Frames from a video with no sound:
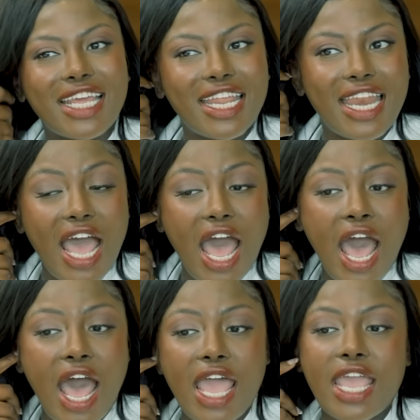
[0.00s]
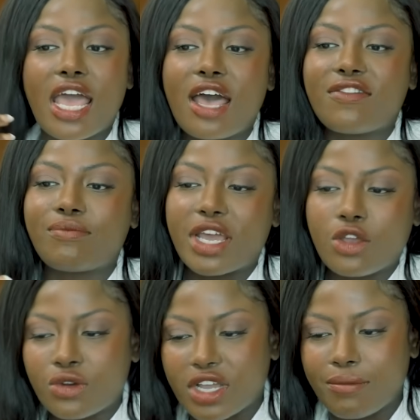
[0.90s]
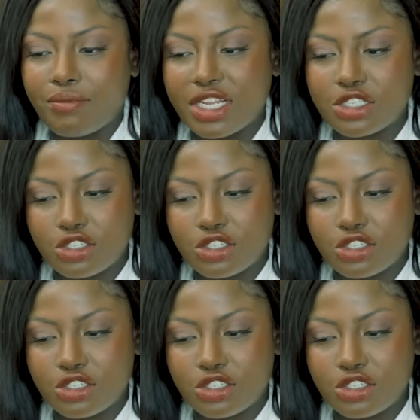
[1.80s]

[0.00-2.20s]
and I have my own company,